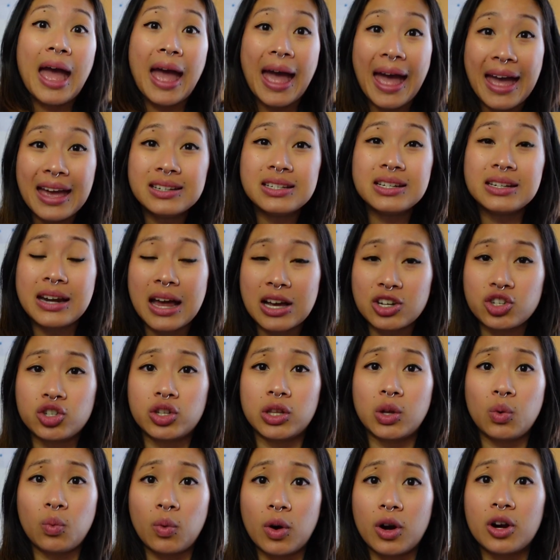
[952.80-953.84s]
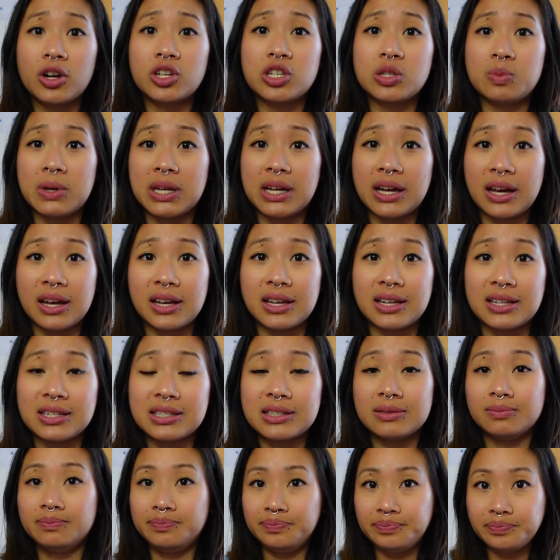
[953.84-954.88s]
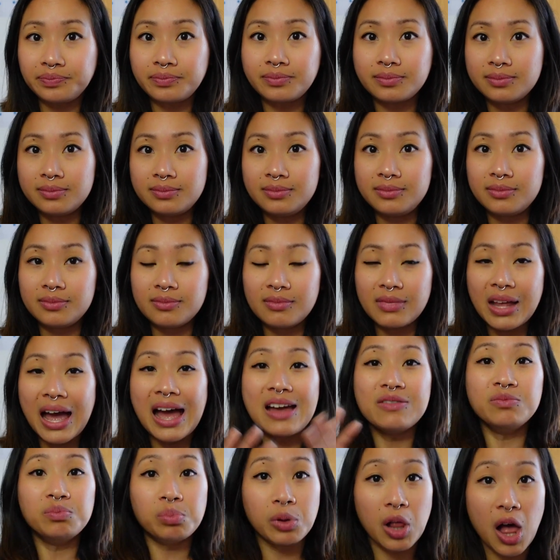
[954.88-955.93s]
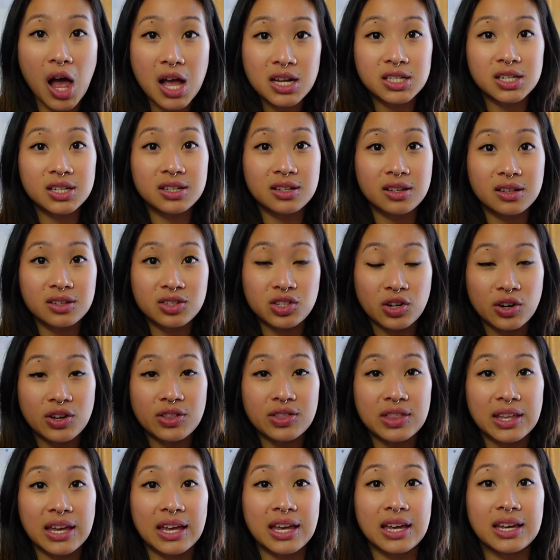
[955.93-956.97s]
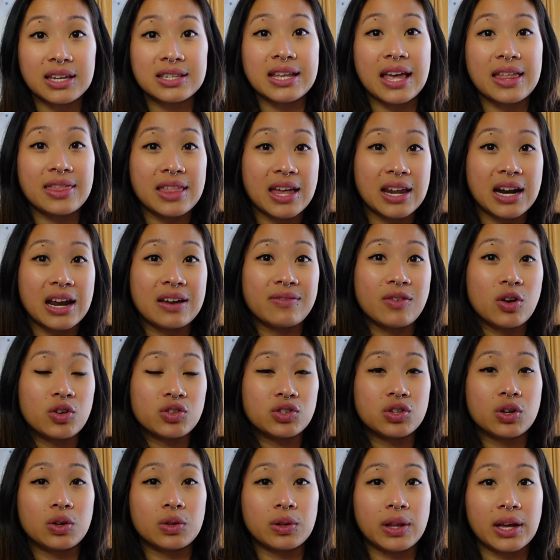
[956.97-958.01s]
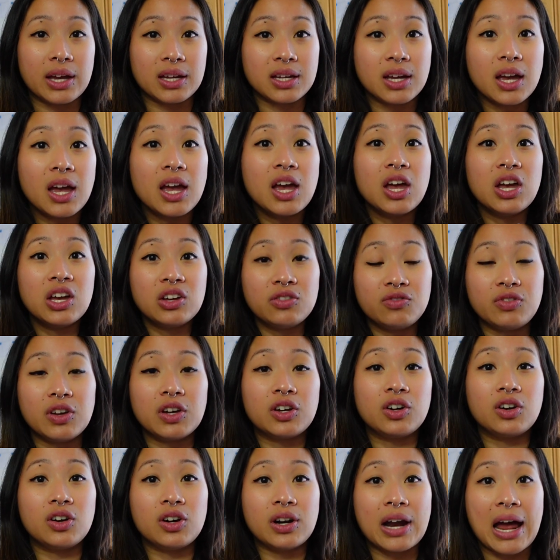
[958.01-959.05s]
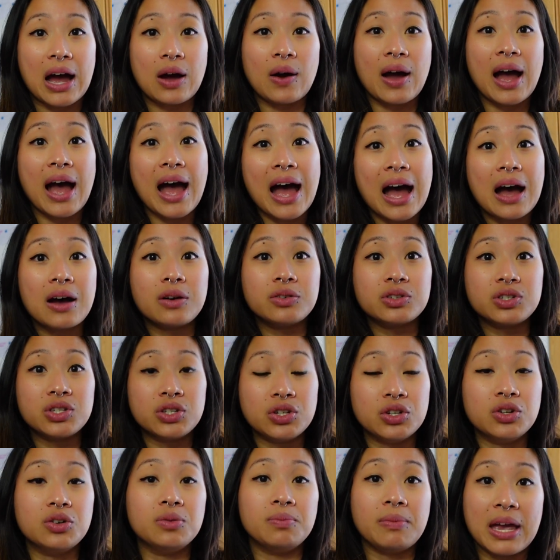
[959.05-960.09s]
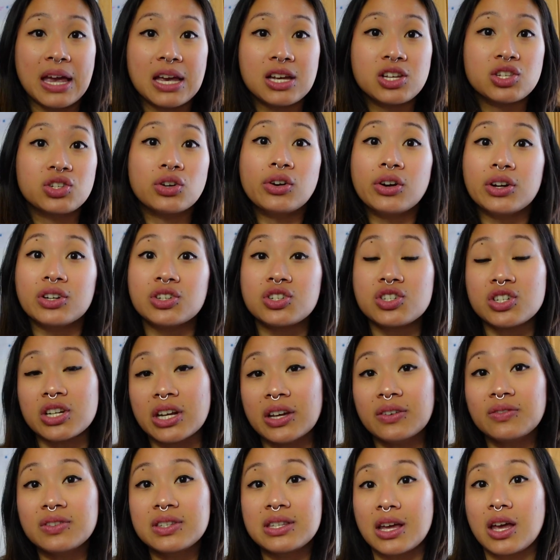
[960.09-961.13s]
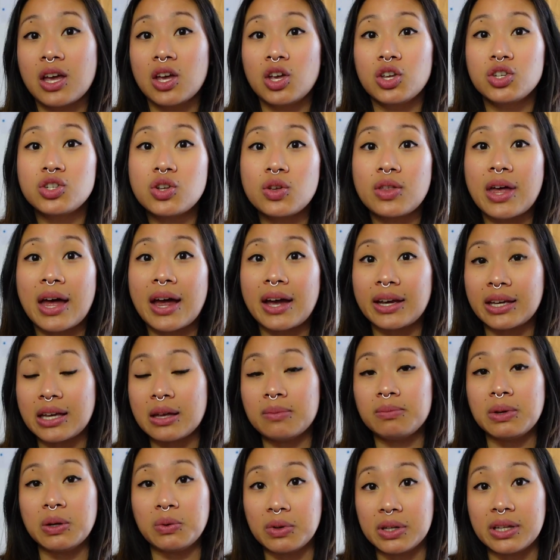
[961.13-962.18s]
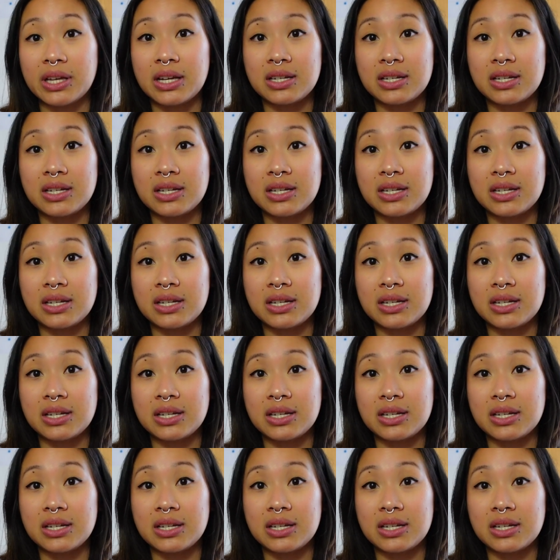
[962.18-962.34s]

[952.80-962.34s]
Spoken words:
and it actually works because I've blocked certain things and then I've also like figured out how to make certain shifts so that I can be really